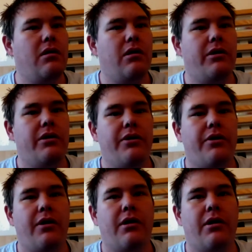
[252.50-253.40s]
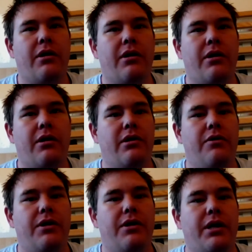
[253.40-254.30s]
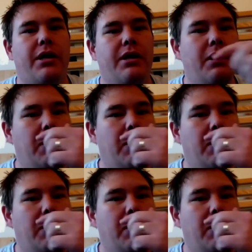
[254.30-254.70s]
I don't think I can see the Q&A